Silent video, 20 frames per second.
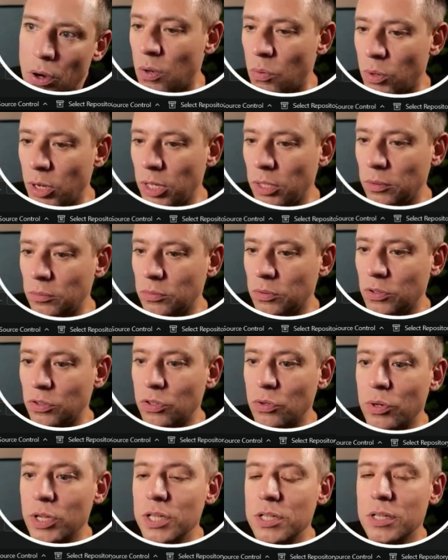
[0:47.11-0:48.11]
Well,
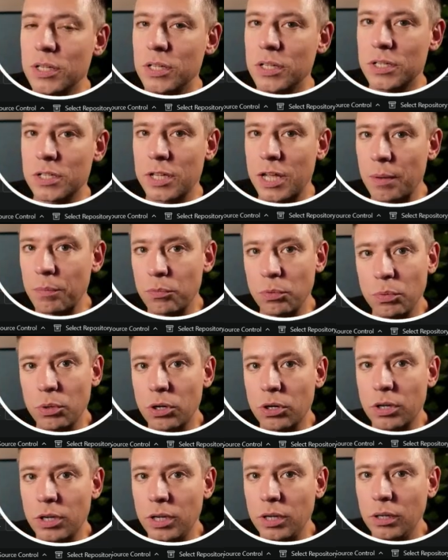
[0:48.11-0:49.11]
the reason this kept
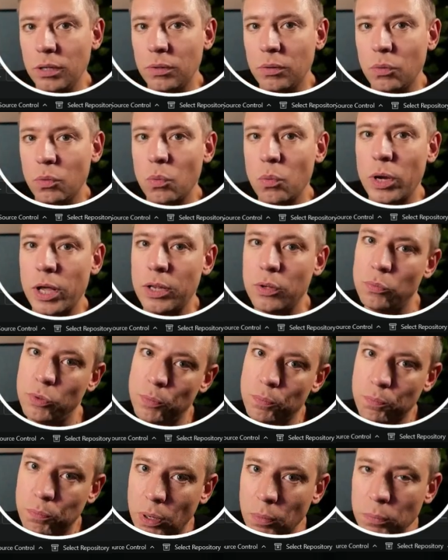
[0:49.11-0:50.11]
working when we
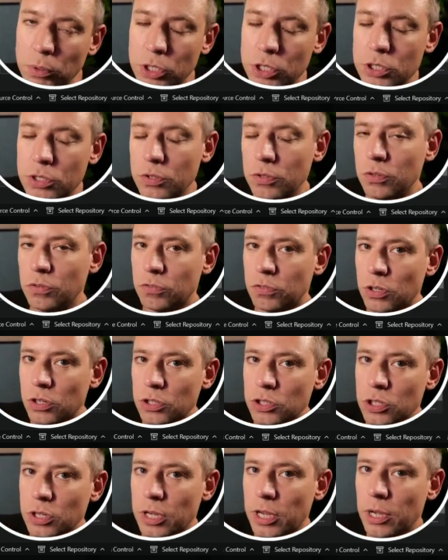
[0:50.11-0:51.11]
published the
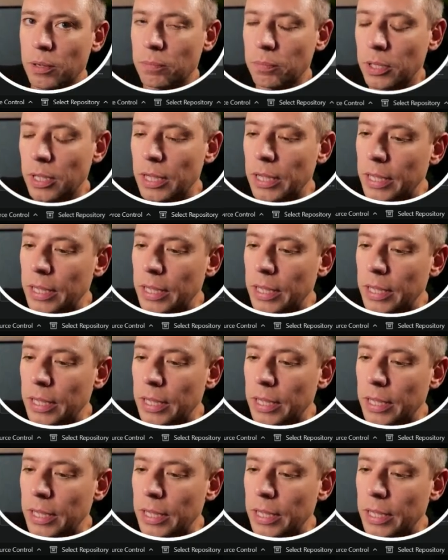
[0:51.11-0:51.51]
function app